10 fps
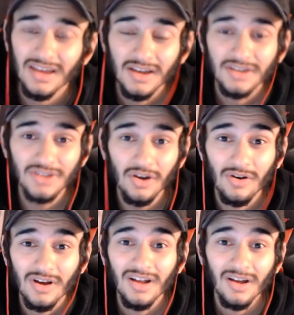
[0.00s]
So,
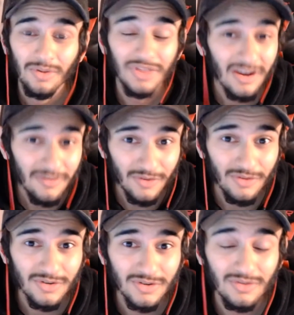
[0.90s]
without
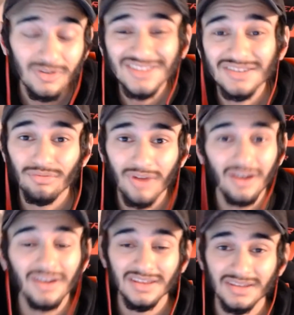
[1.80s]
further ado, let's get right
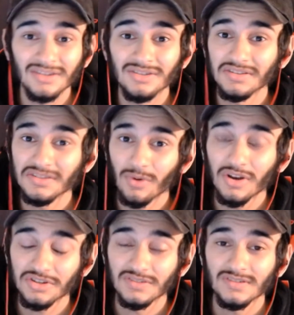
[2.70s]
on into these
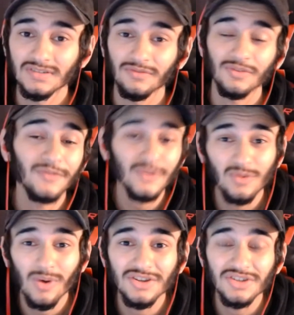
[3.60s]
questions. For the first
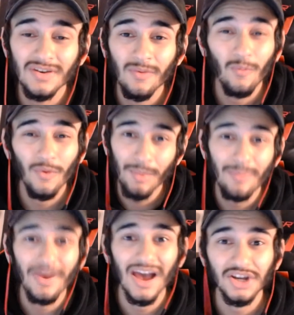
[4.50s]
question, what am I
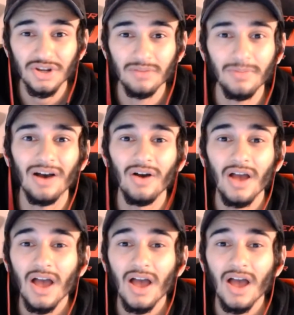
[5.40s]
passionate about?